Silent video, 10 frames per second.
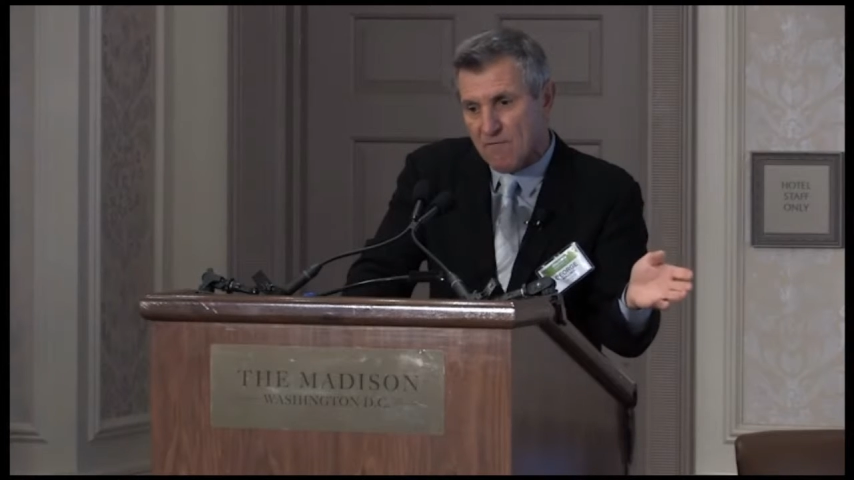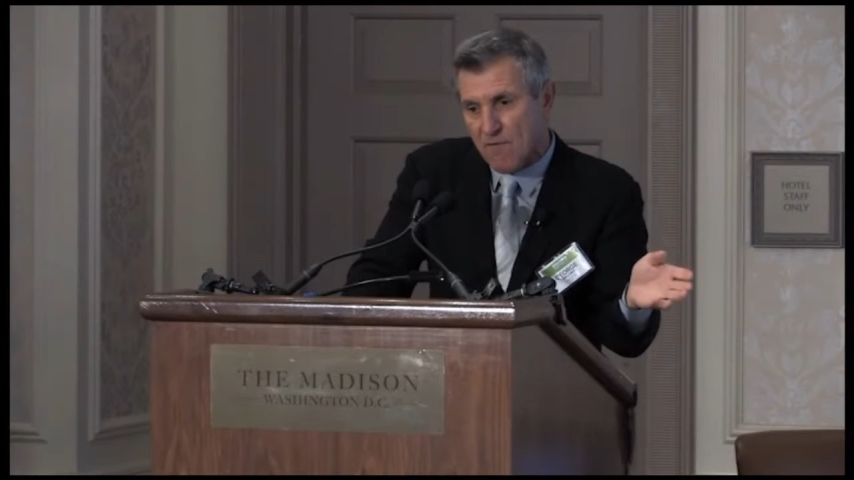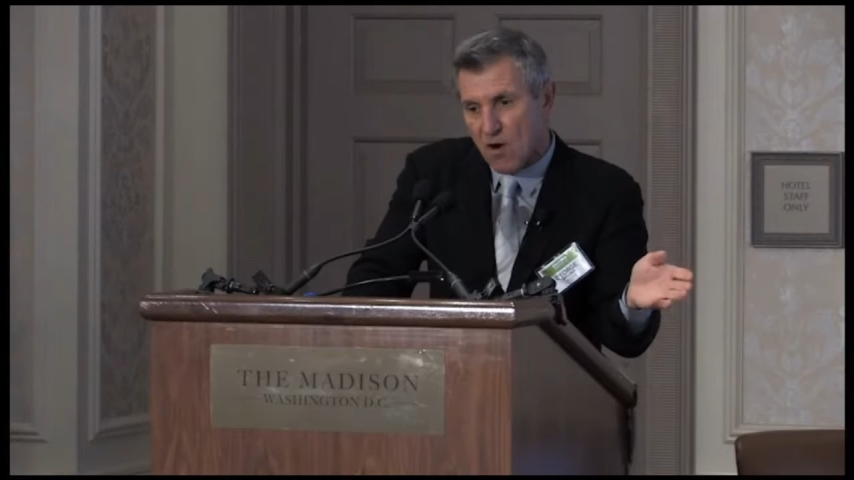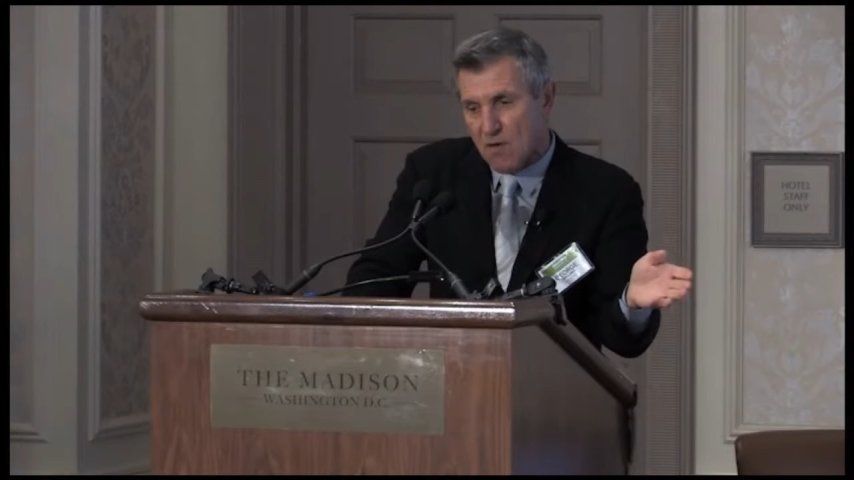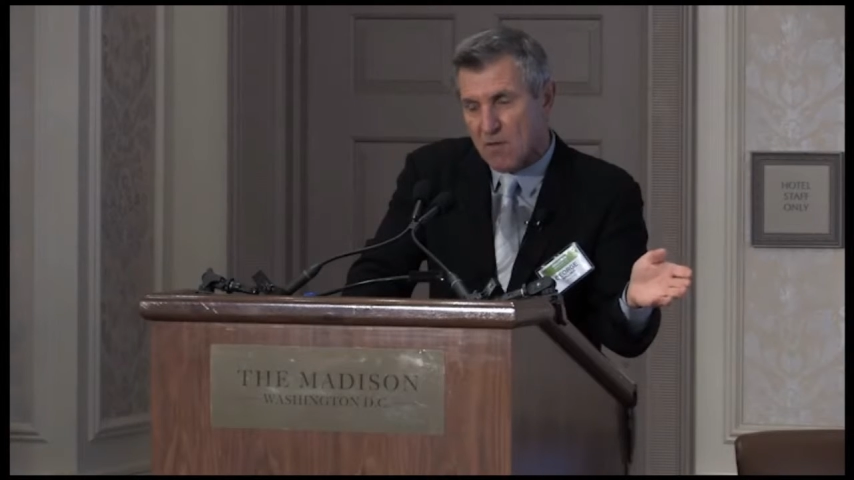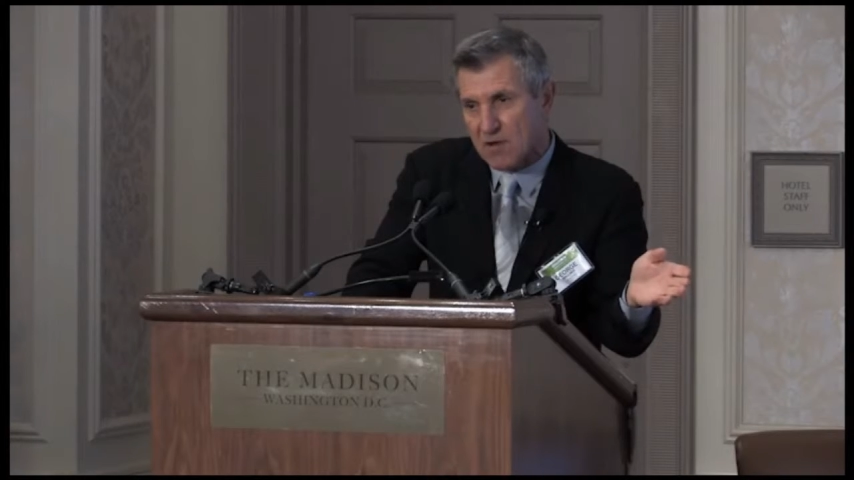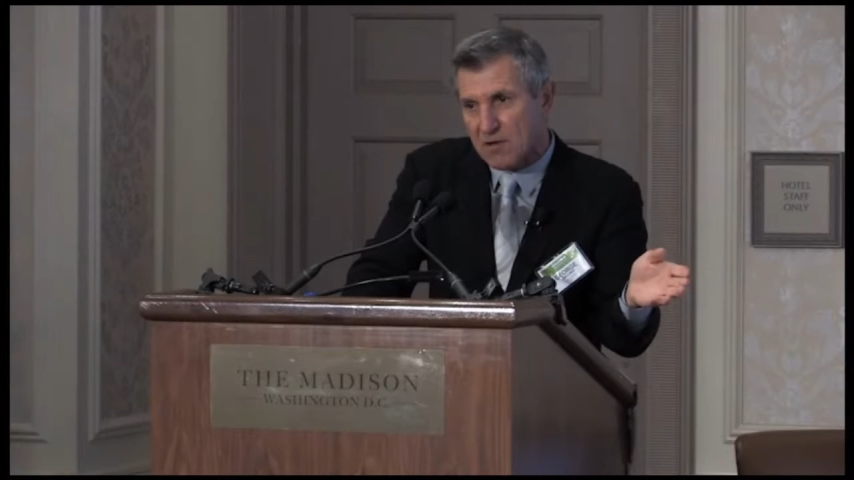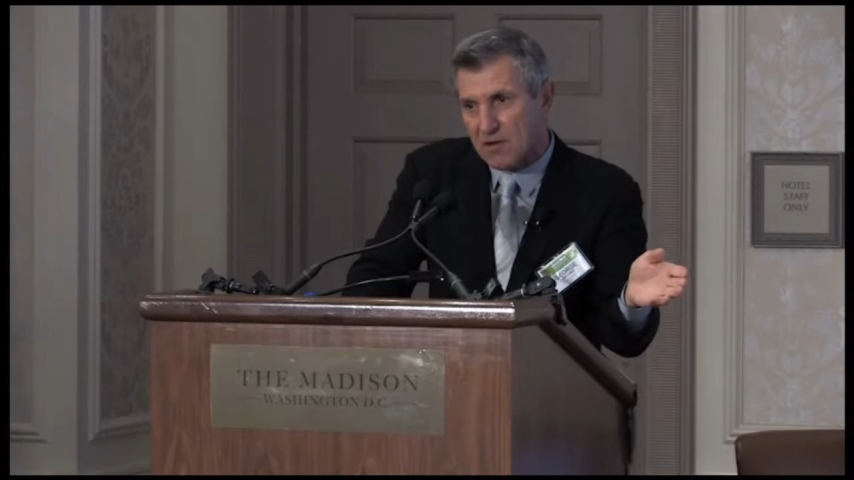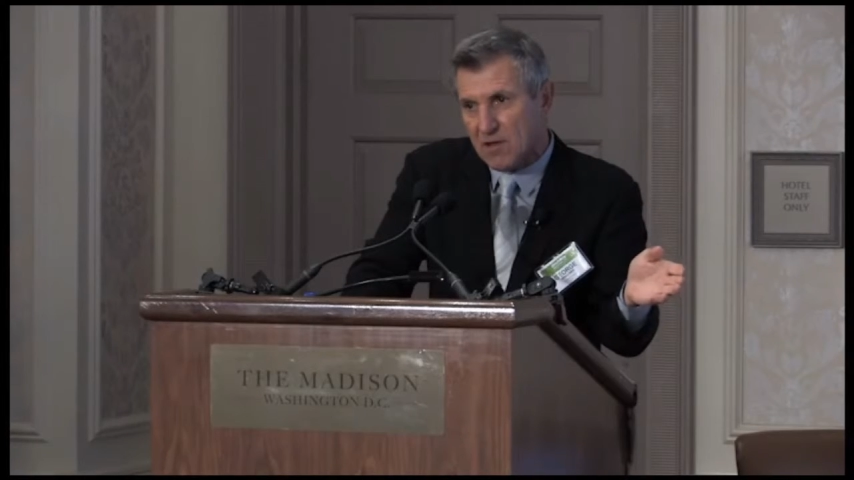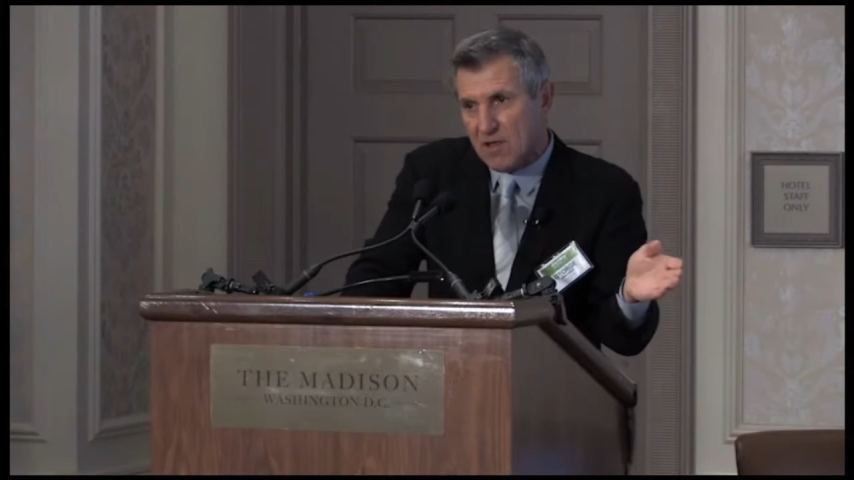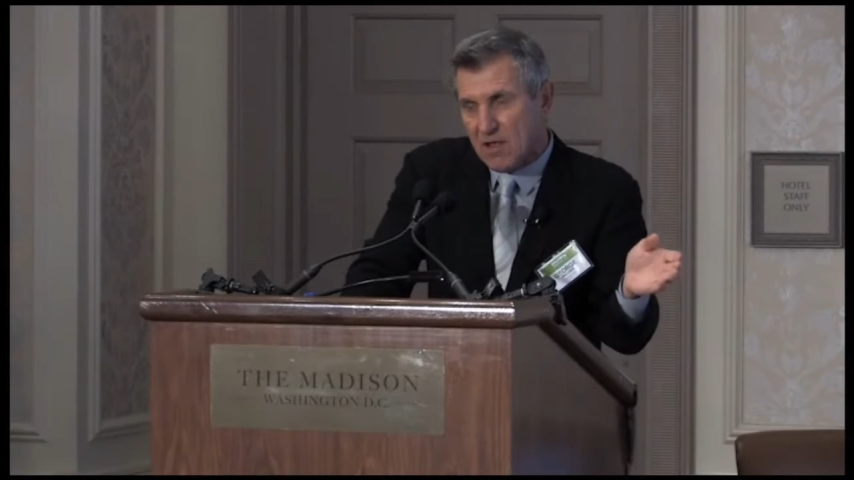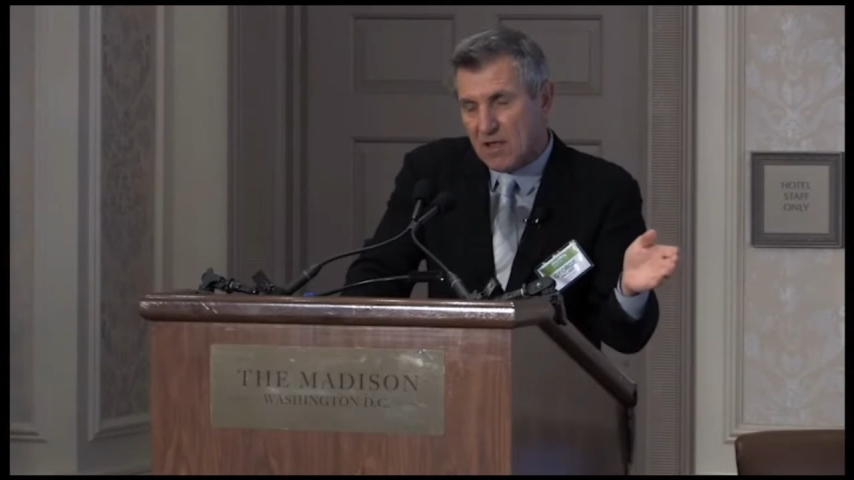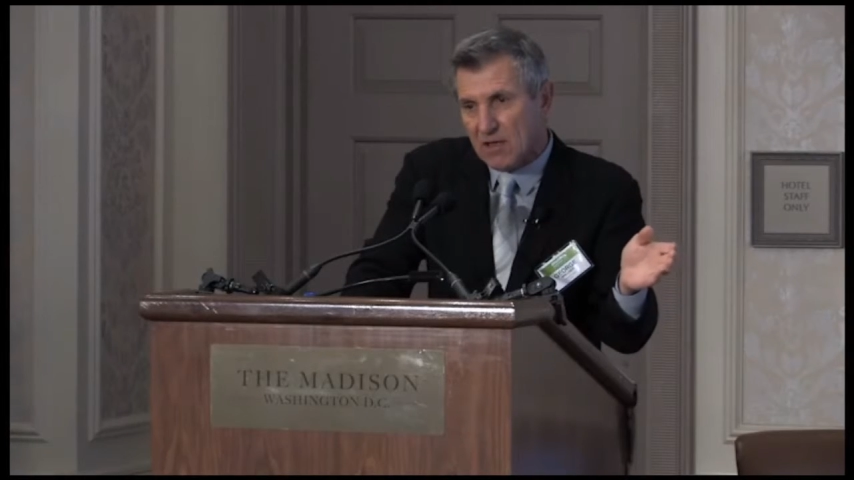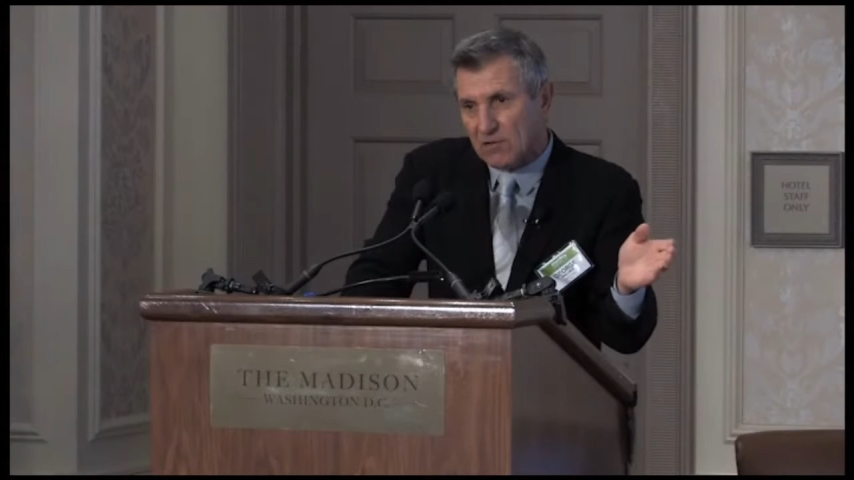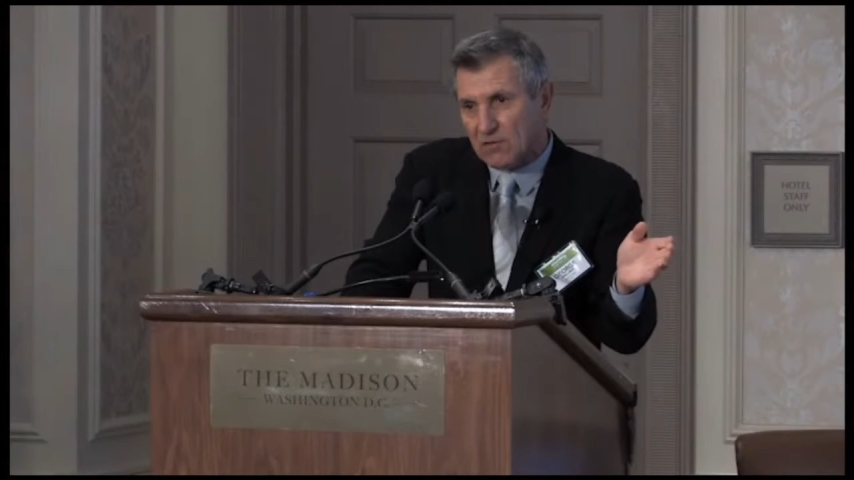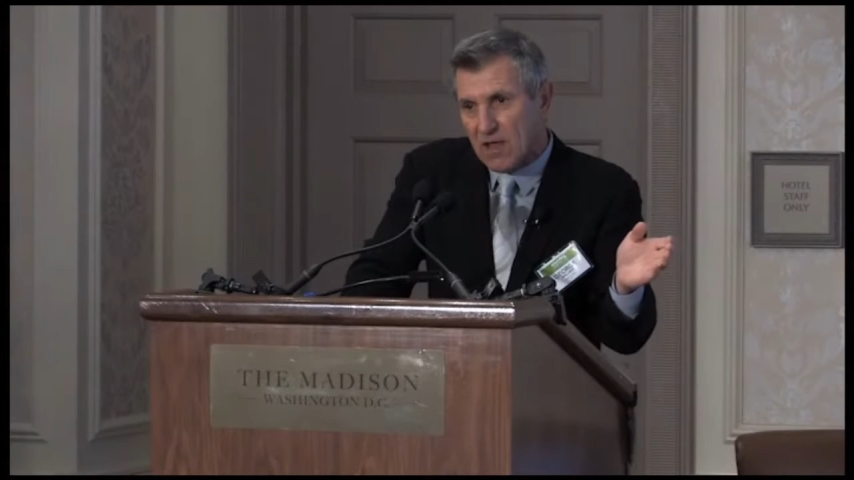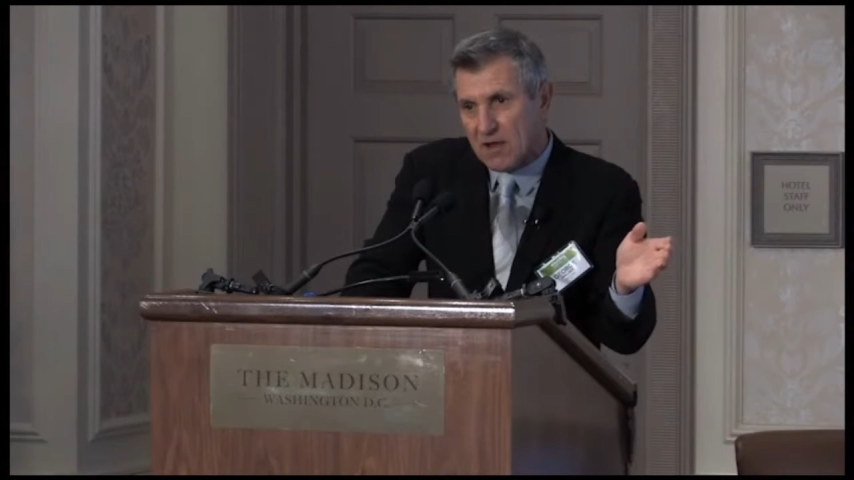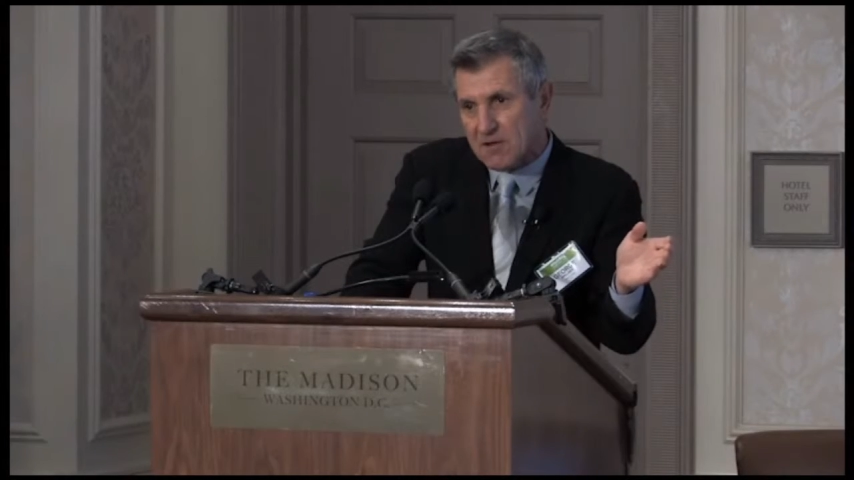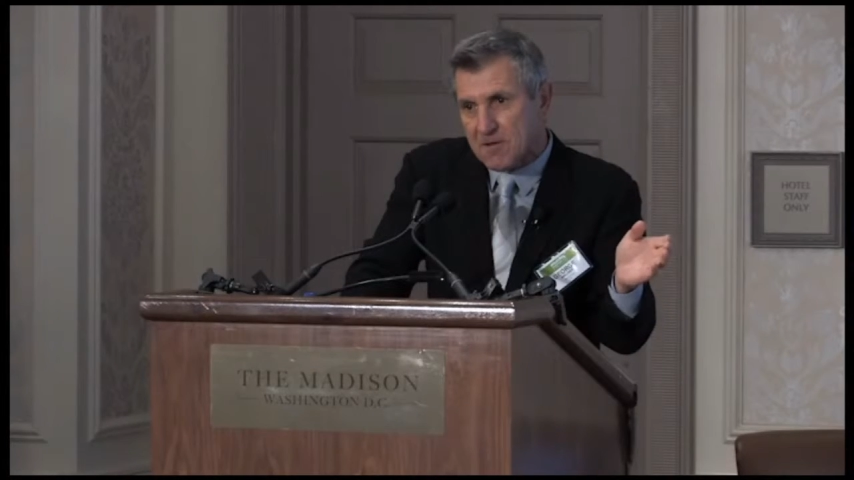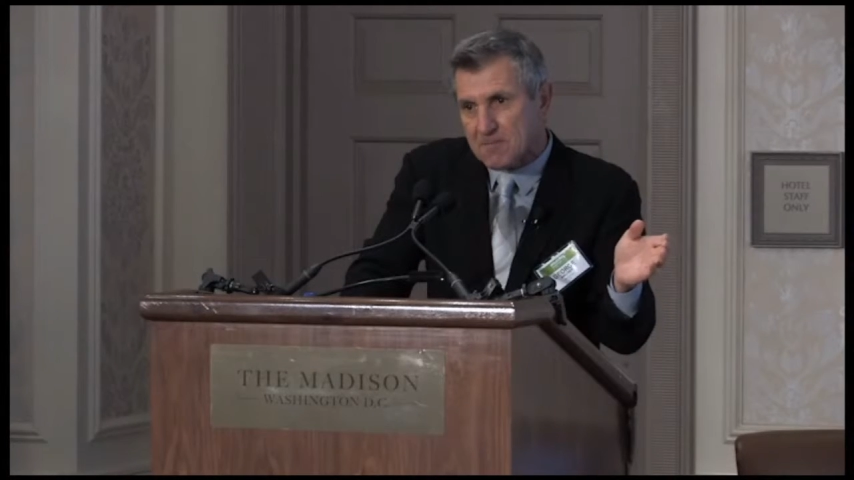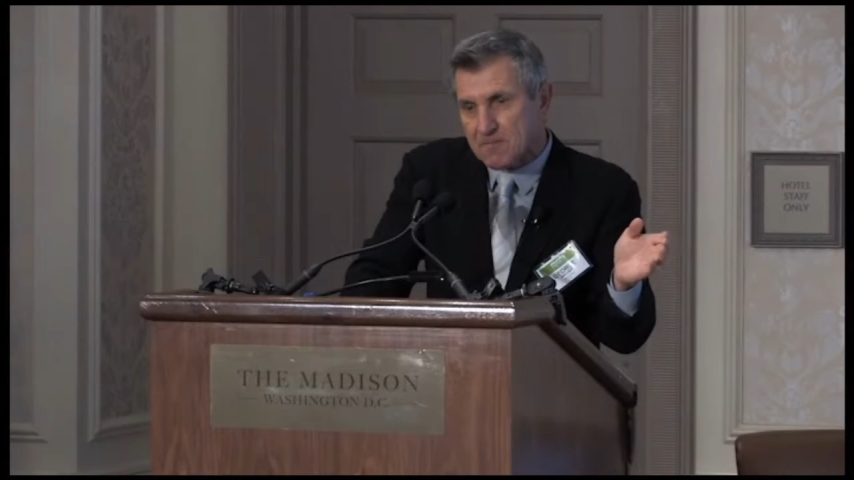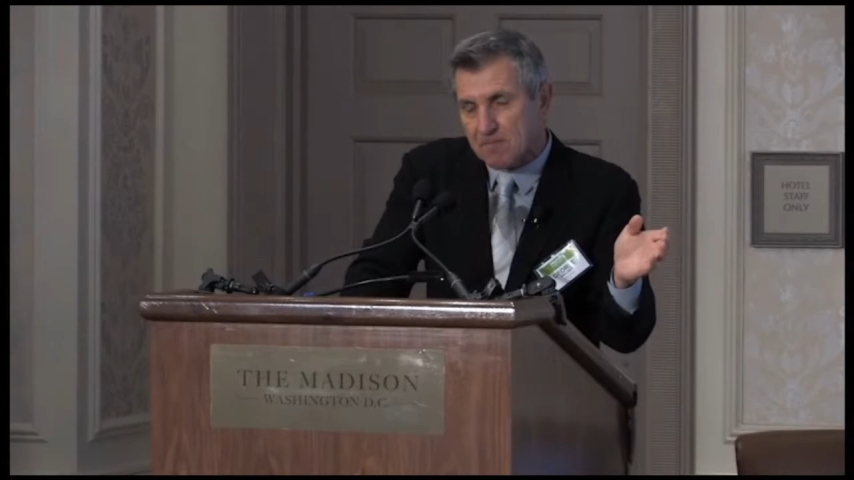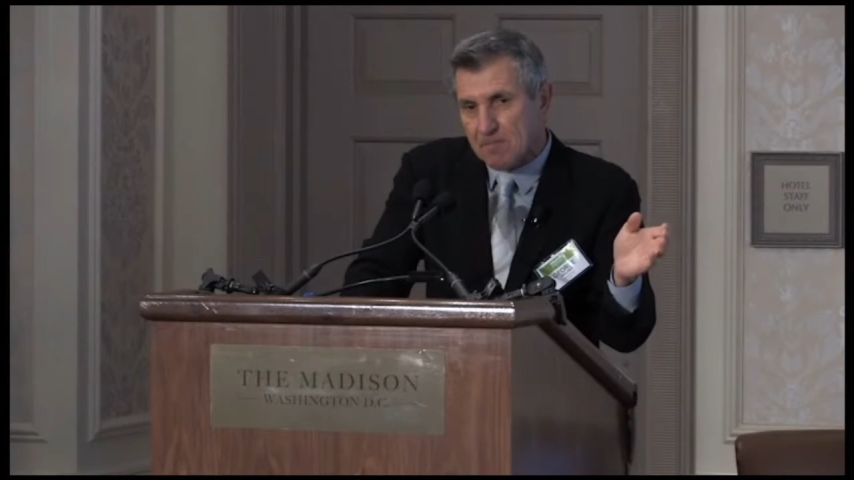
environment is that